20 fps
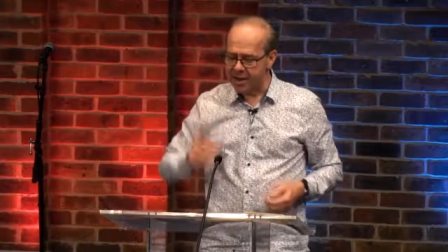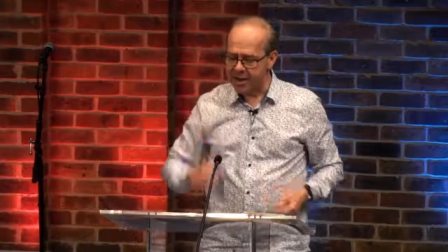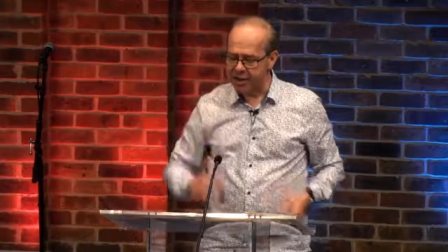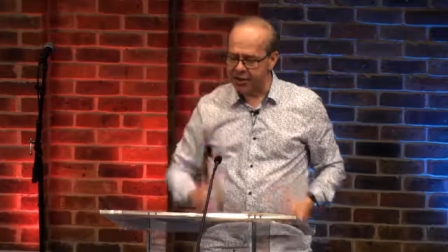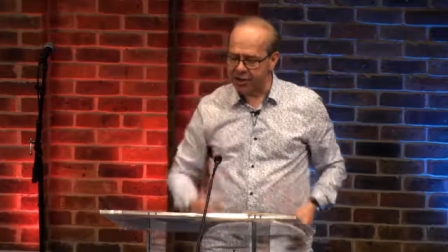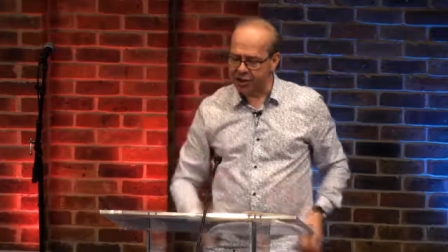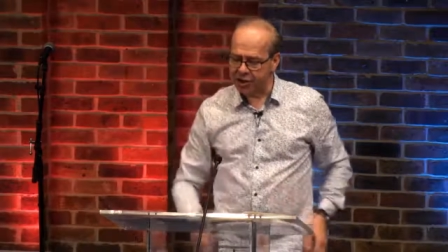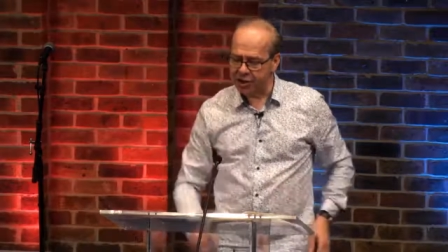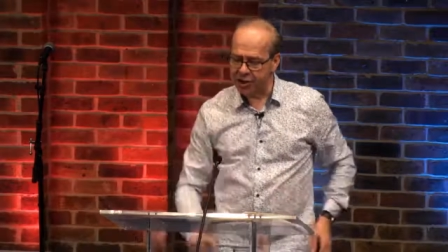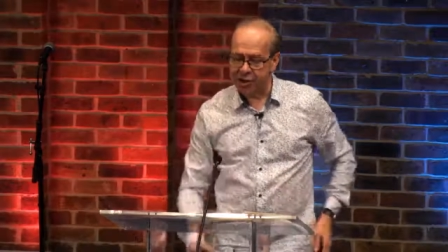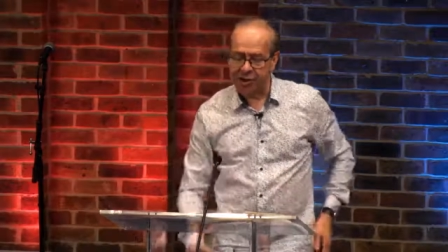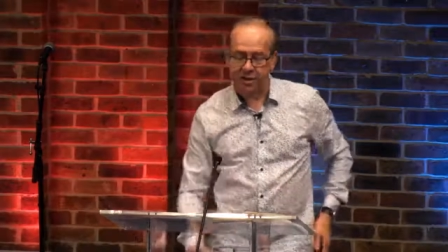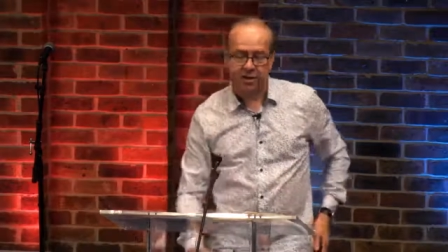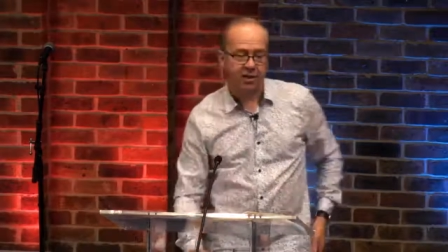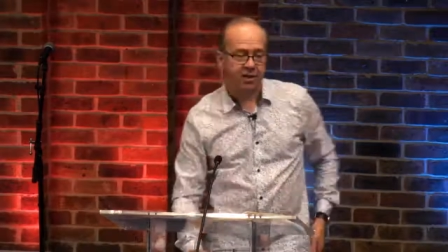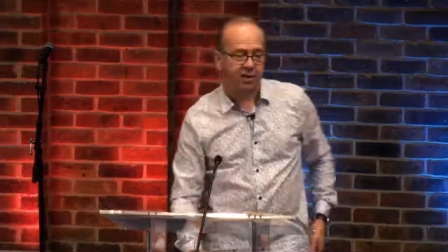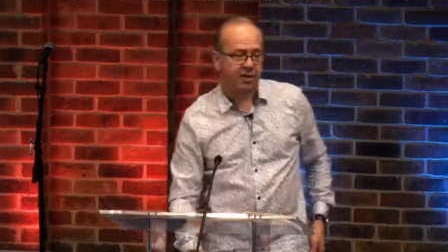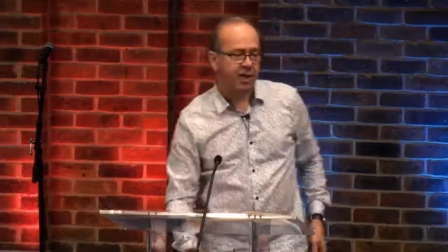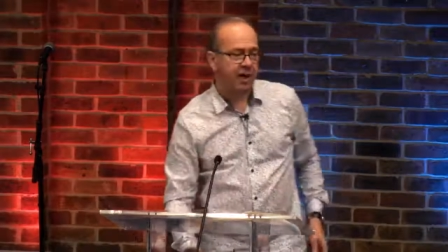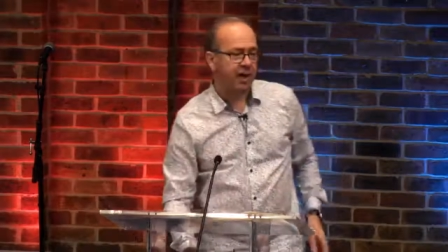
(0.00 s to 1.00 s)
is that
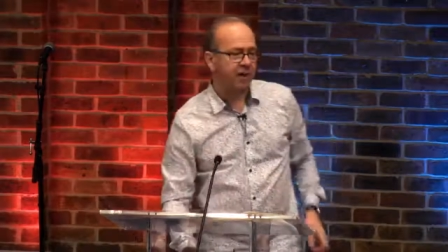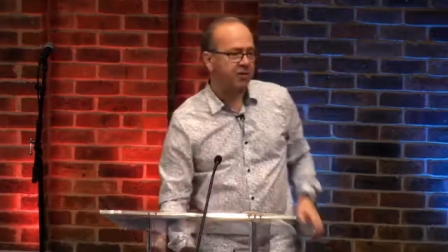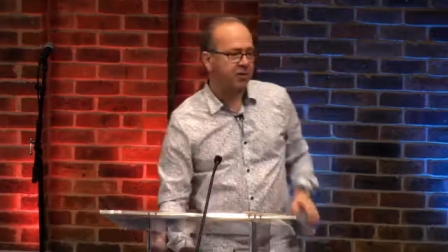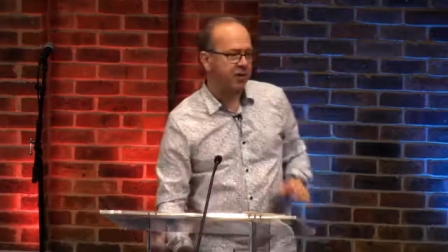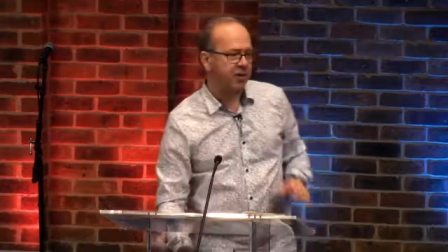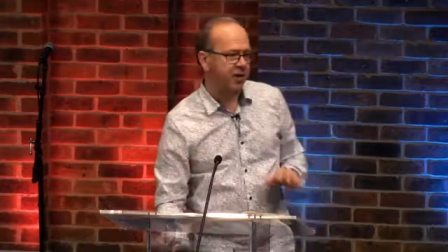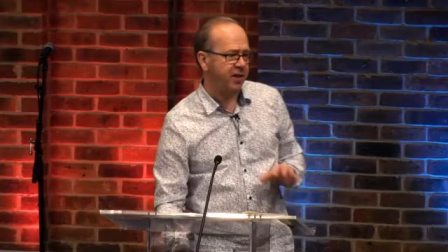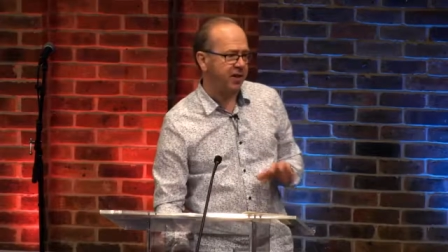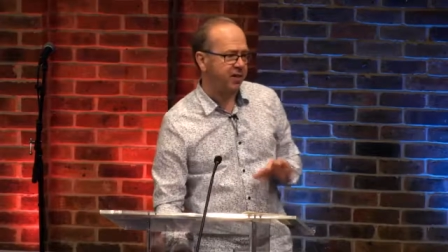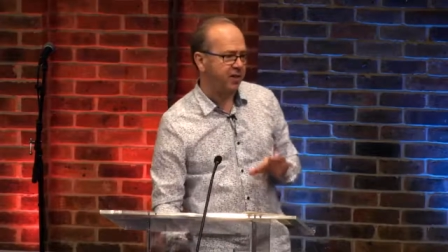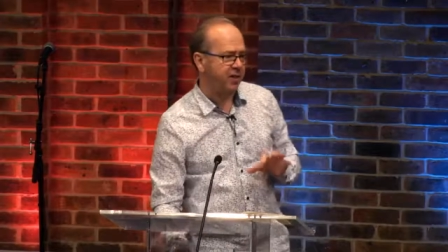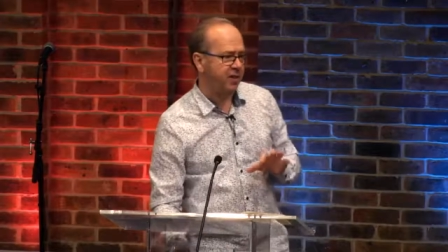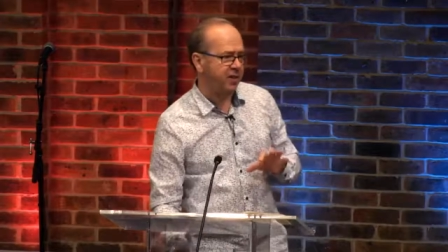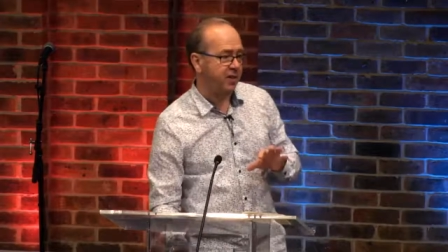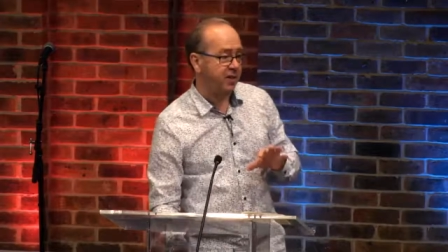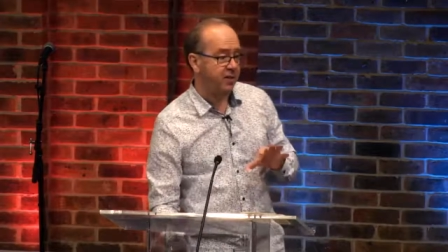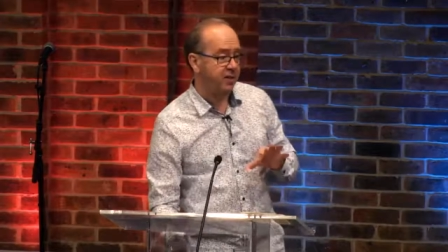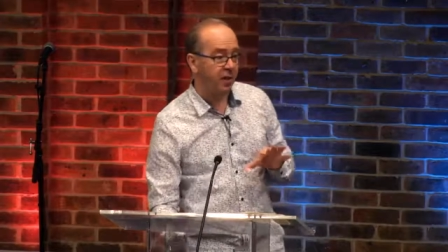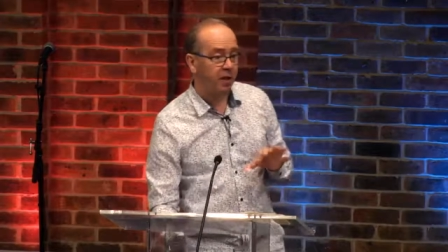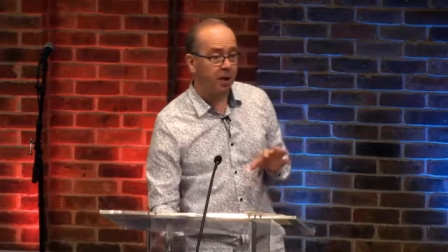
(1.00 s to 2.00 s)
Jesus tells his
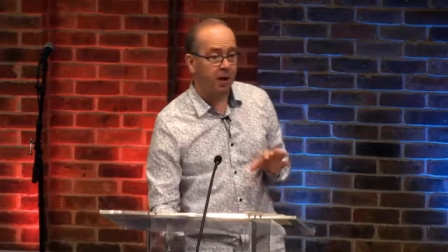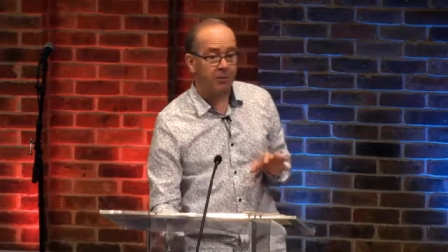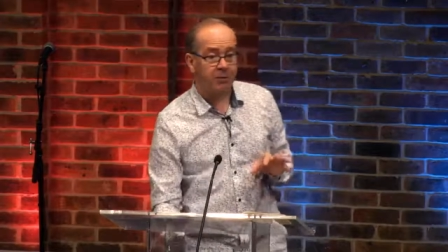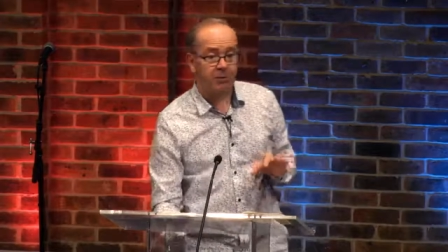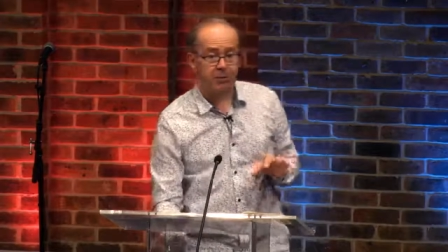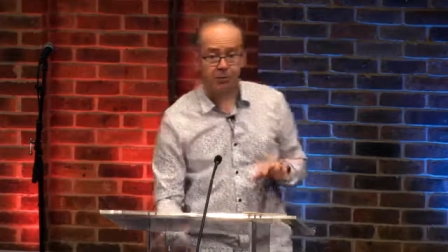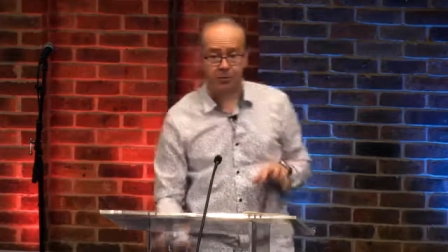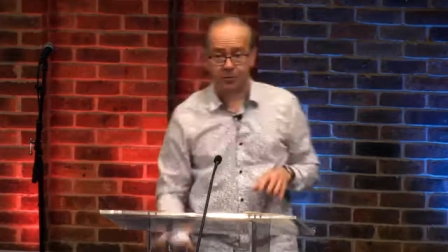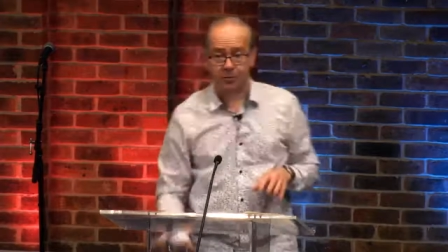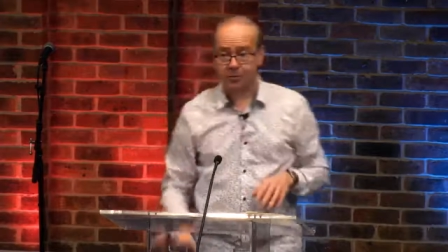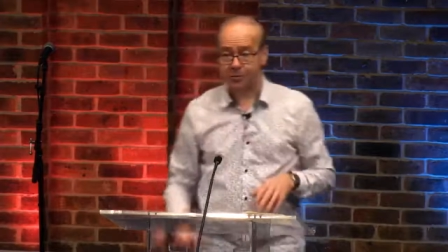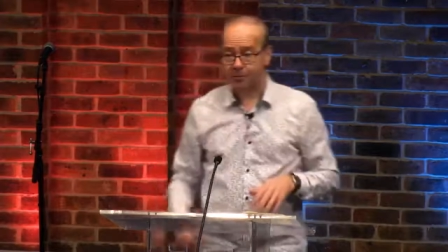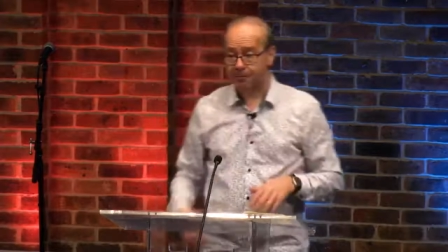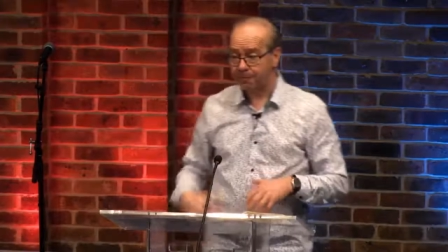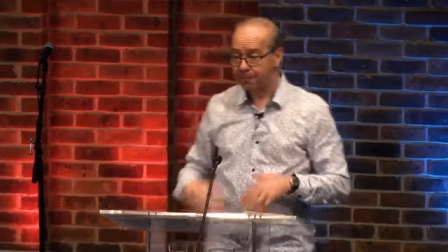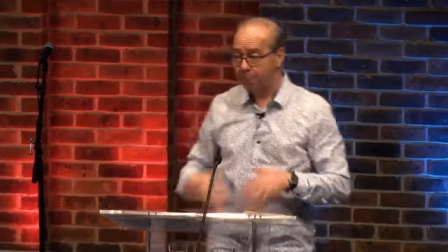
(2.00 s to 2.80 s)
disciples